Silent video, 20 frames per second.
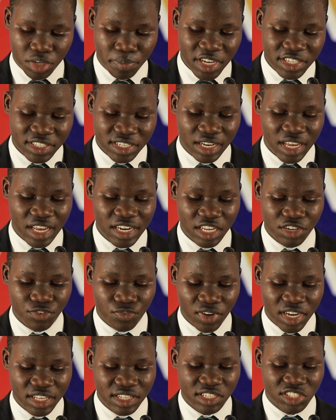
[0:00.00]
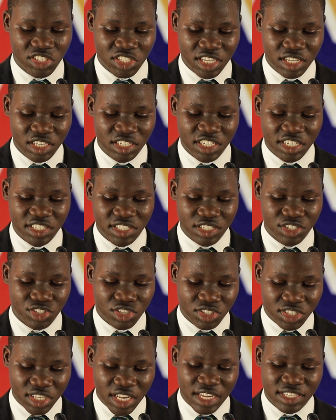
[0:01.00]
debate and identify these challenges in
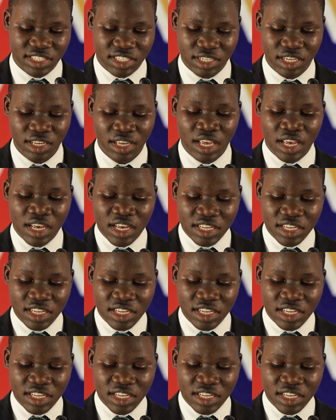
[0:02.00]
society,